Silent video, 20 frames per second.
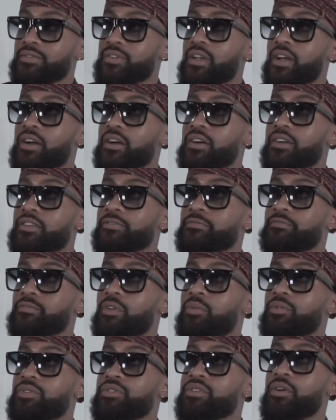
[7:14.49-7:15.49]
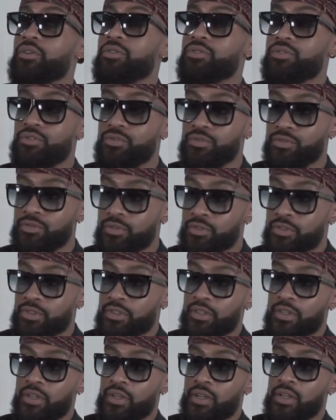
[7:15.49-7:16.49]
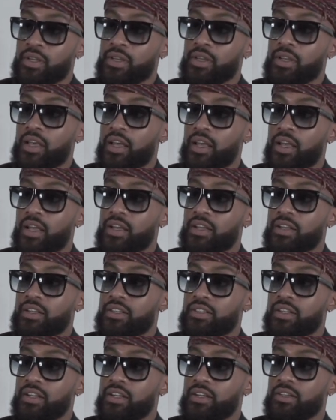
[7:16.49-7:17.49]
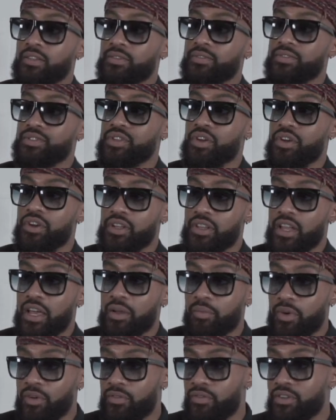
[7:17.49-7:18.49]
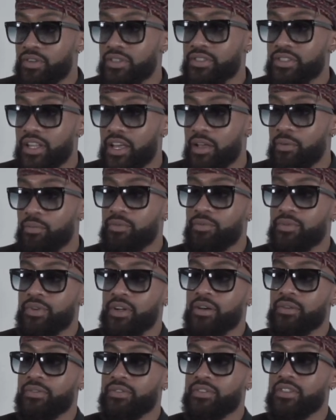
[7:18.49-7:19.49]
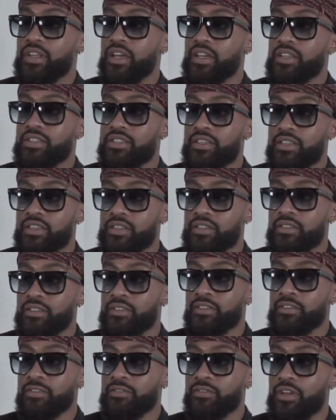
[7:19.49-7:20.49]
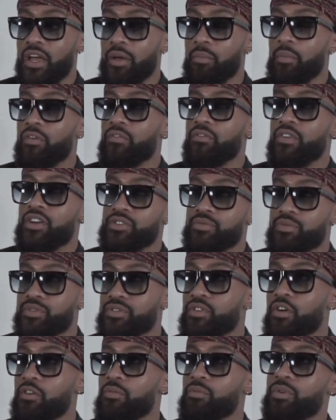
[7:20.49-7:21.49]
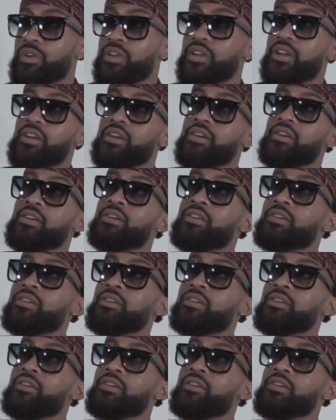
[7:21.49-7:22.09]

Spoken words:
I went to OU and started like my first label when I was 19, like my freshman sophomore year,